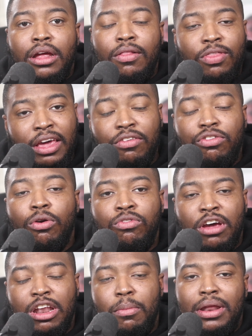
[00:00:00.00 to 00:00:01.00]
These two
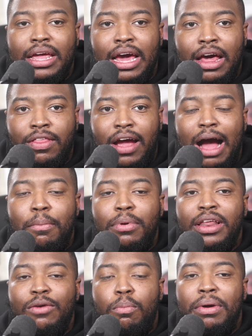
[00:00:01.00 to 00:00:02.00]
gentlemen together, I
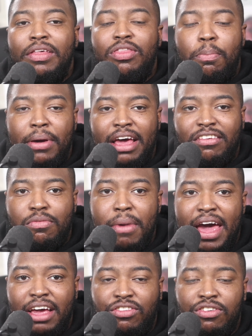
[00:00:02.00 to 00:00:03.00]
believe, would be the best
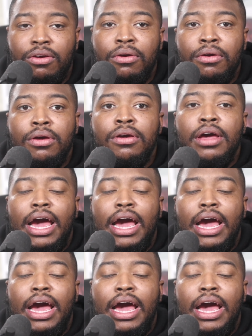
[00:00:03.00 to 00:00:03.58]
mesh. And